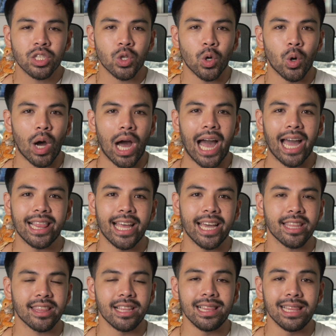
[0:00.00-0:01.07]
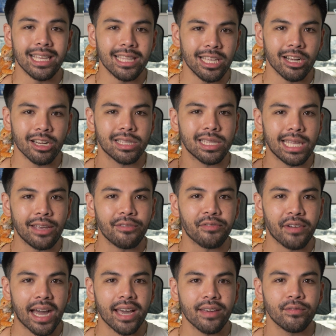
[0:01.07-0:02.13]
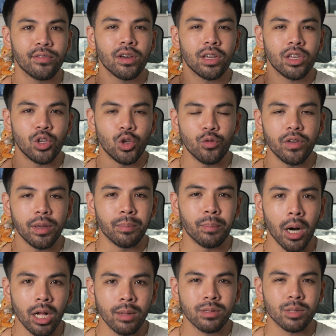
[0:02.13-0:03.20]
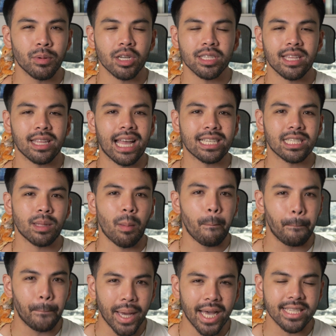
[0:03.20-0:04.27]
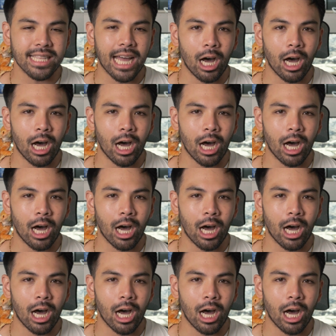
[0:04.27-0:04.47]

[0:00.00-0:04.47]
So I like the linear T5 UV bulbs because that has the best